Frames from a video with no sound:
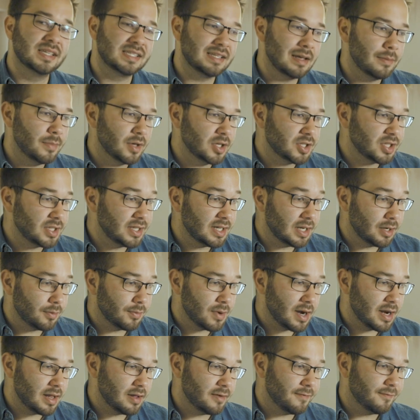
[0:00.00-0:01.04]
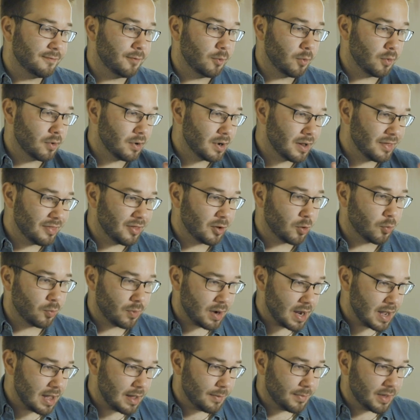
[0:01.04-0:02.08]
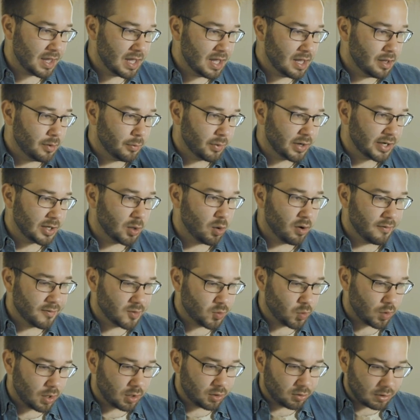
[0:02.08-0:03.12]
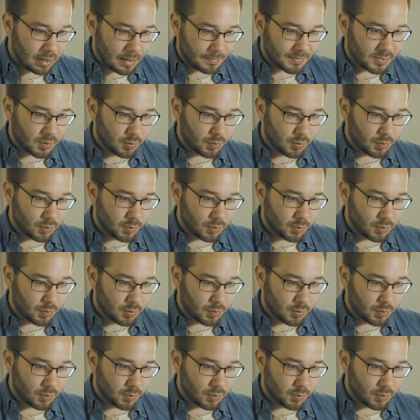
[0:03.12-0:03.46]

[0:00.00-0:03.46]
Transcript: this image and get it ready for the gram. We're gonna go over to our crop